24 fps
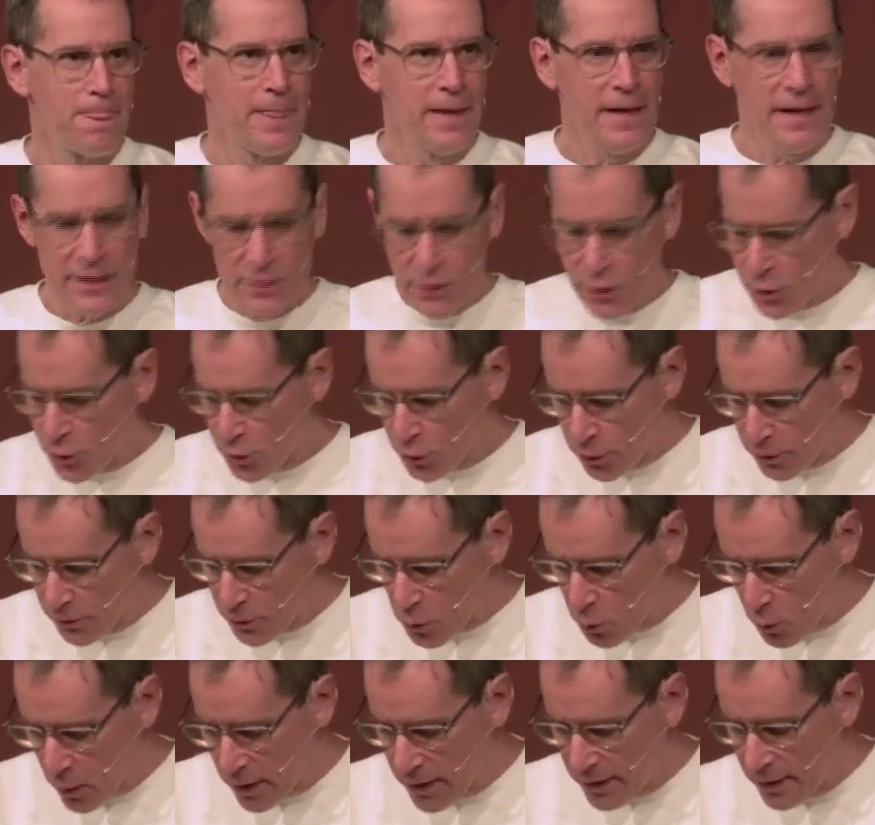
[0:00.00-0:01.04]
He
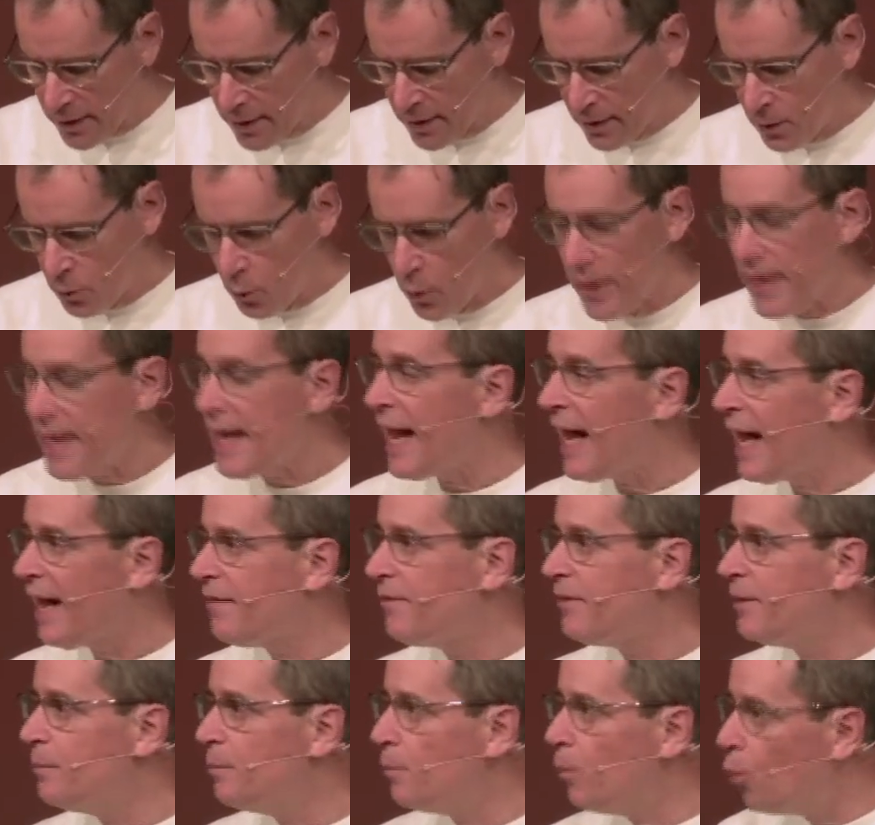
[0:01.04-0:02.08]
deserves what we
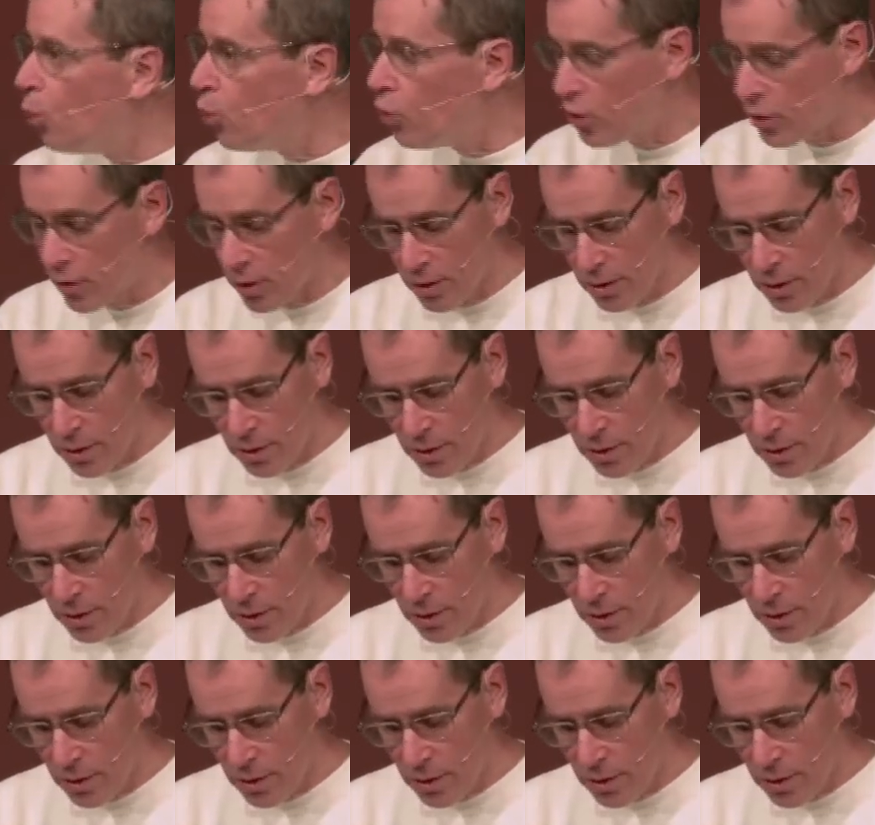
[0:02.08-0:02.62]
have and more.